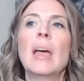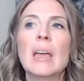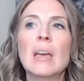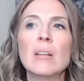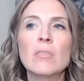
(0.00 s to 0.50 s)

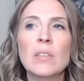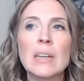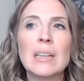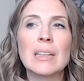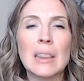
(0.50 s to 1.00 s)
and
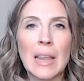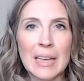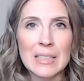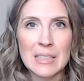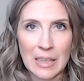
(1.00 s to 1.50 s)
feeding
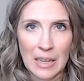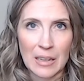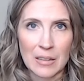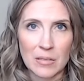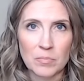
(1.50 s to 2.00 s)
less
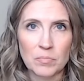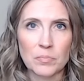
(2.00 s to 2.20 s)
than